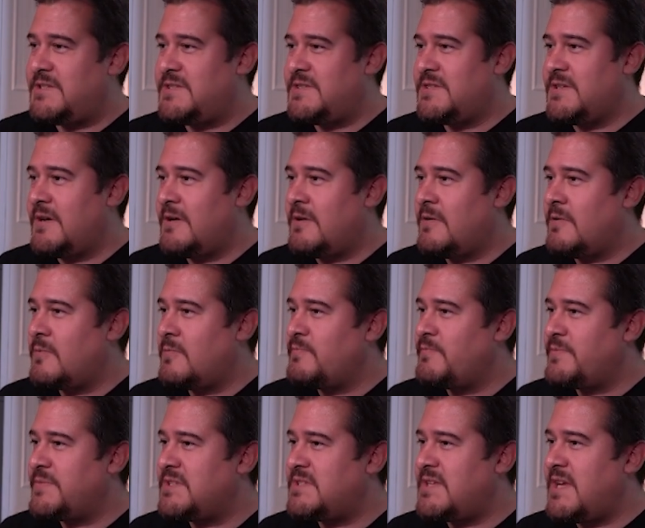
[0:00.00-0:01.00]

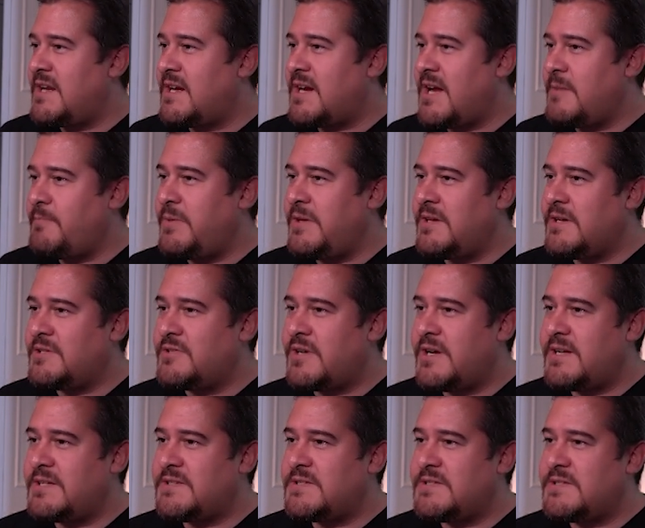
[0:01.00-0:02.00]
So static IP
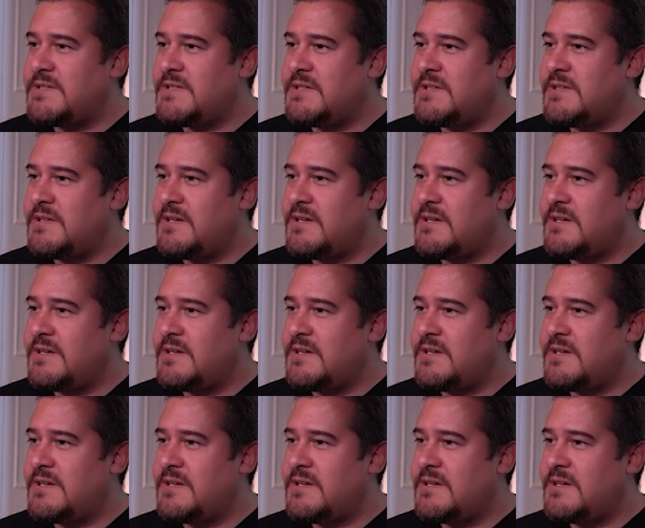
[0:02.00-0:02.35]
address,